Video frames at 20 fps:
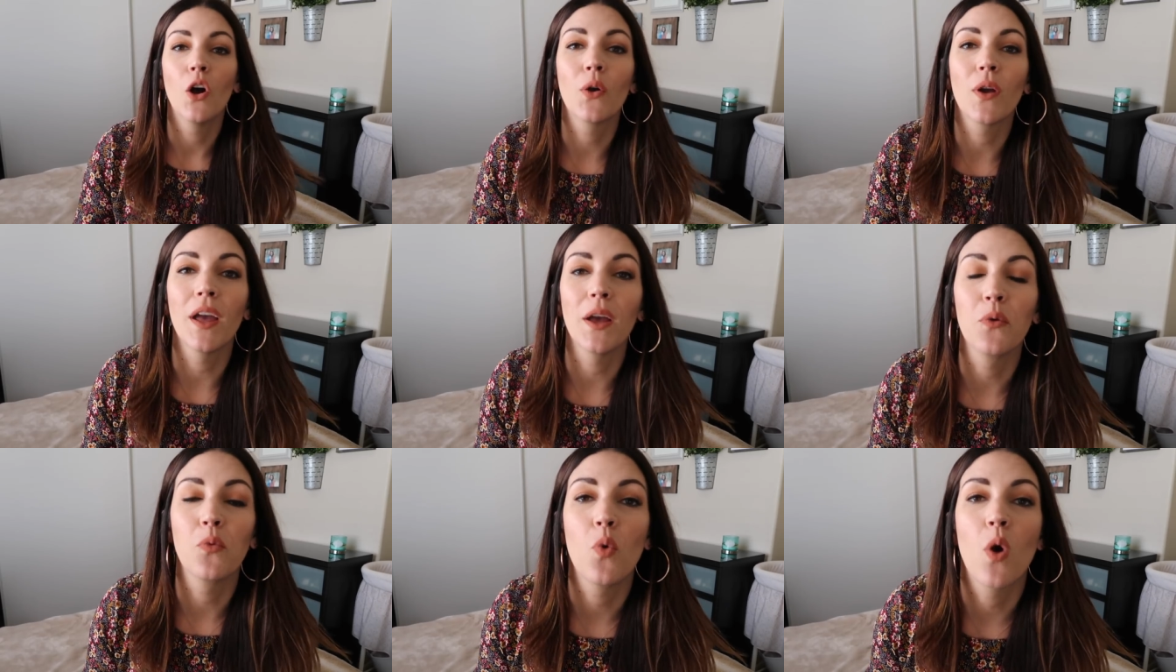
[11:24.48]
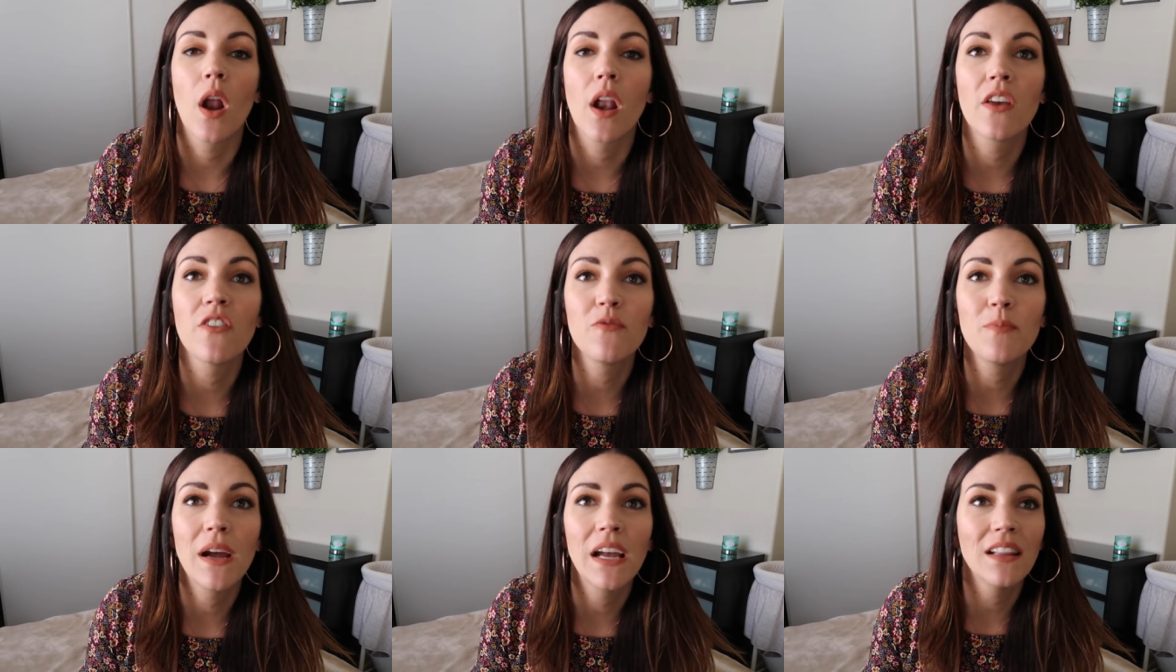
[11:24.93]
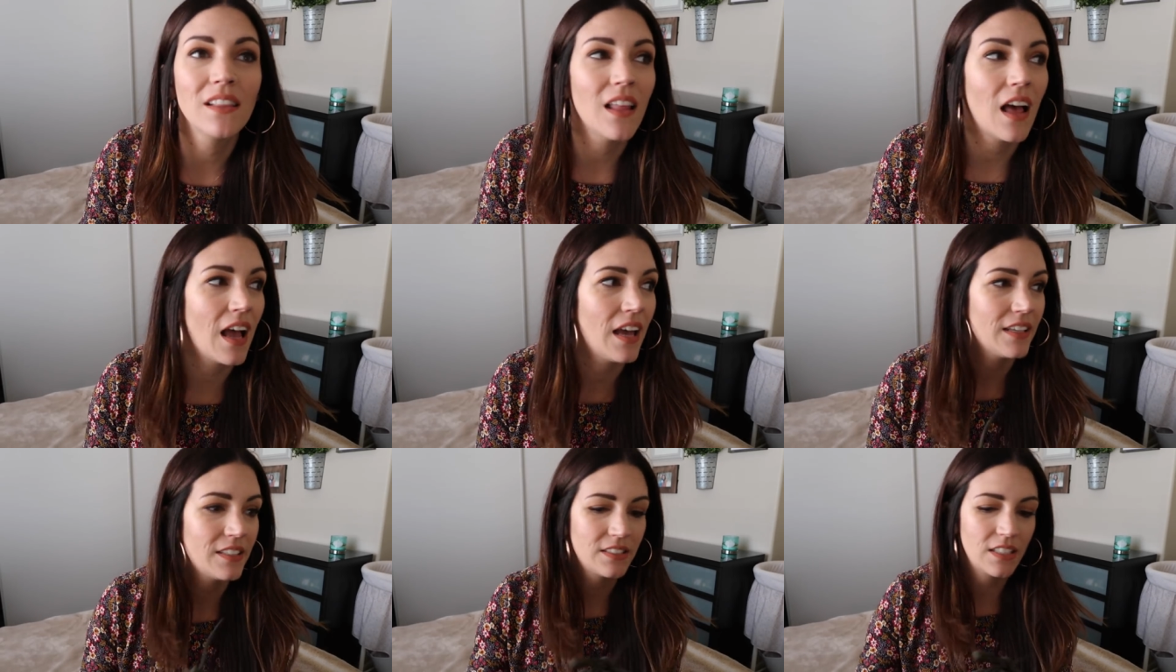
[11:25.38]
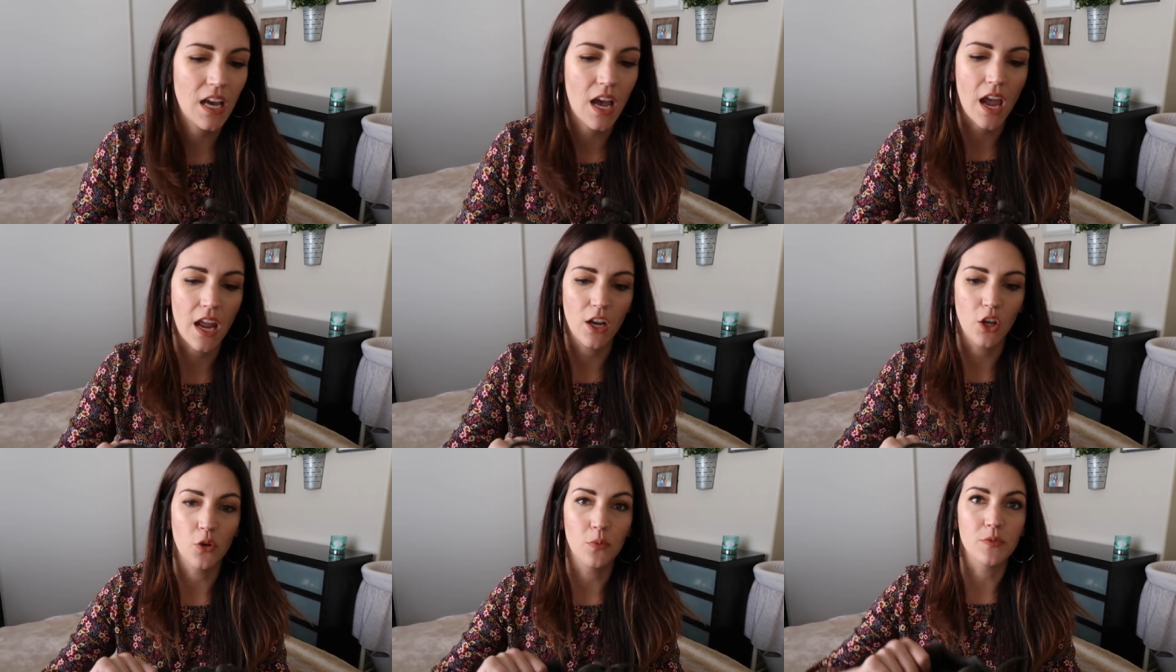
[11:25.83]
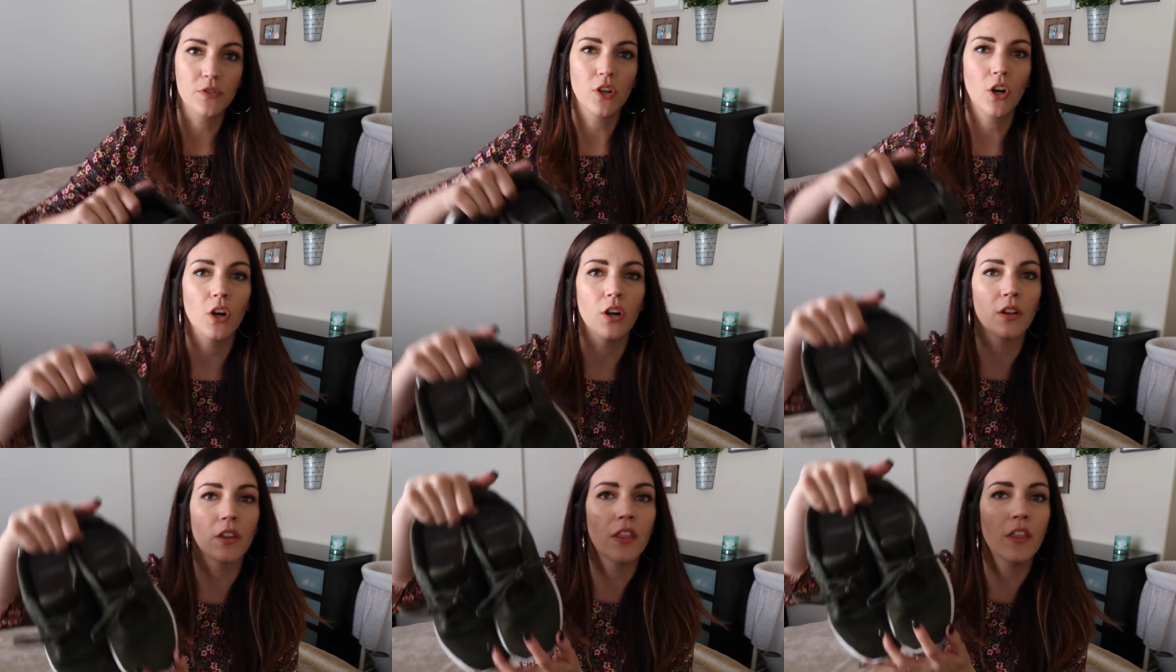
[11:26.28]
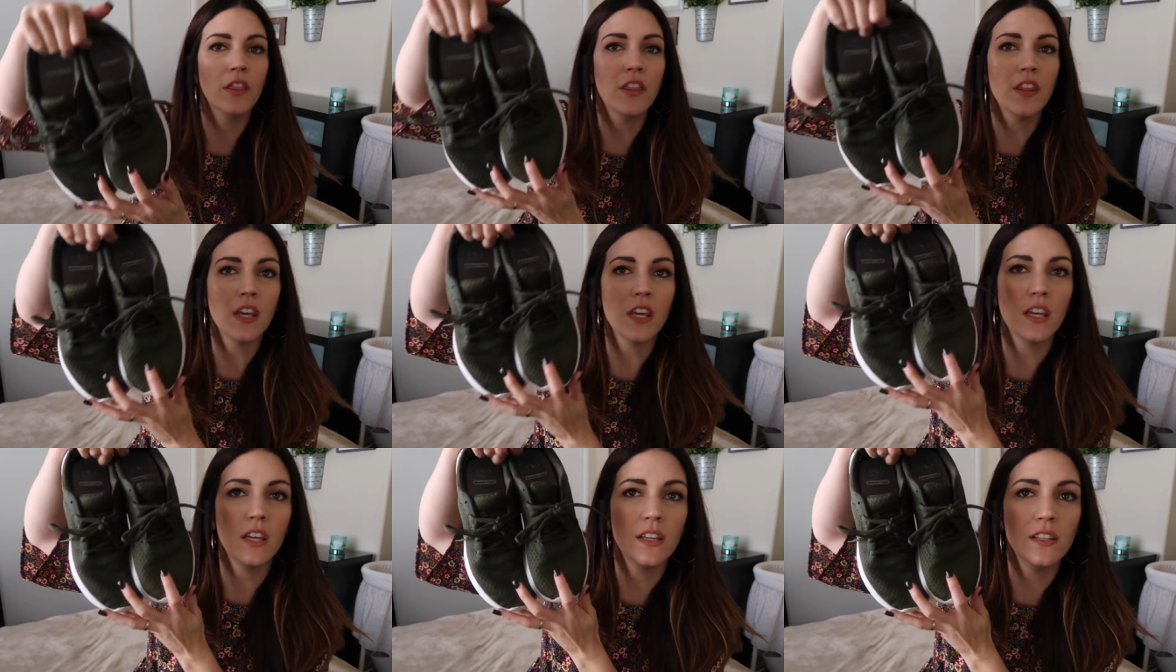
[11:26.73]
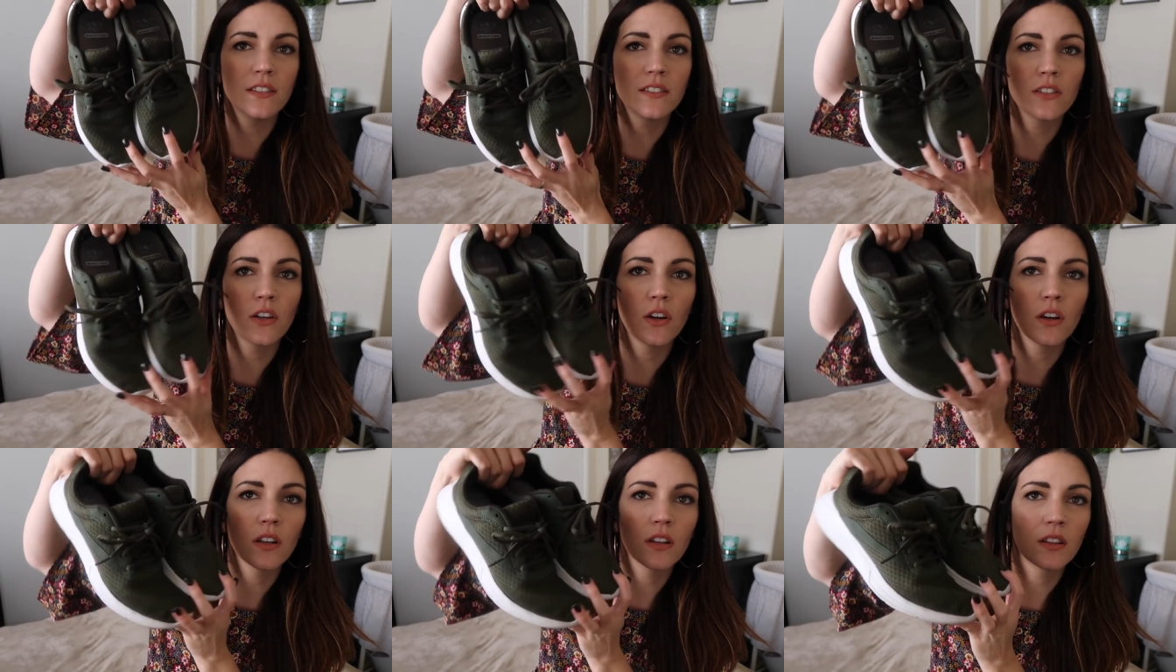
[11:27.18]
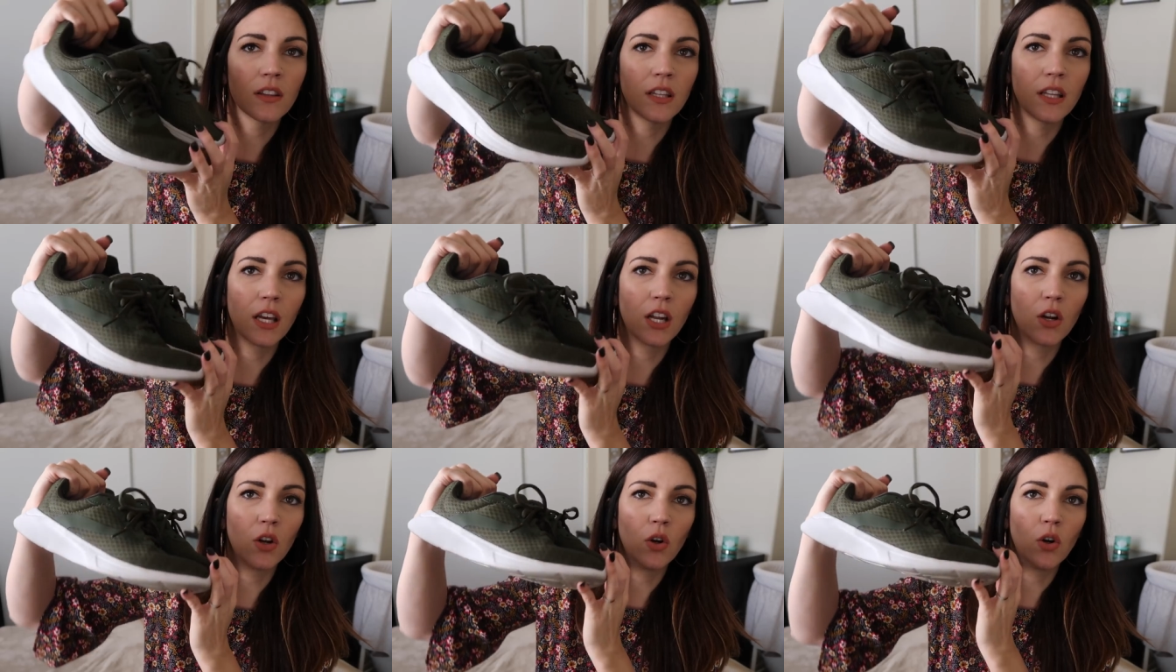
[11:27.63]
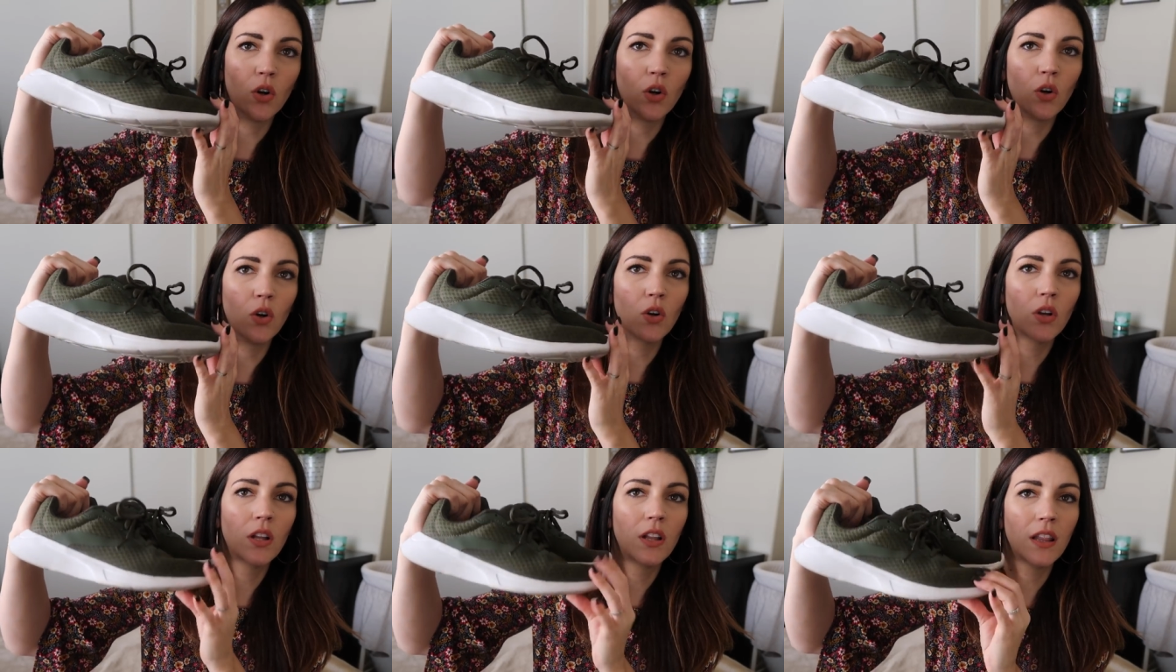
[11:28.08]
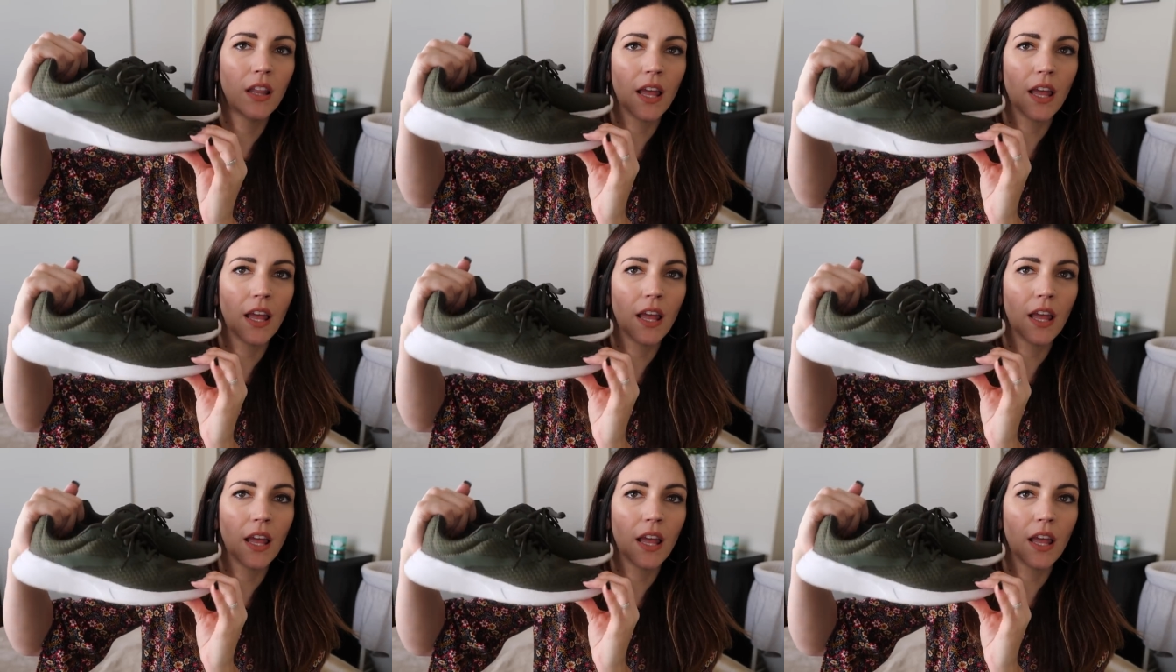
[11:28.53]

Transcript: Okay, one of my last items are these little,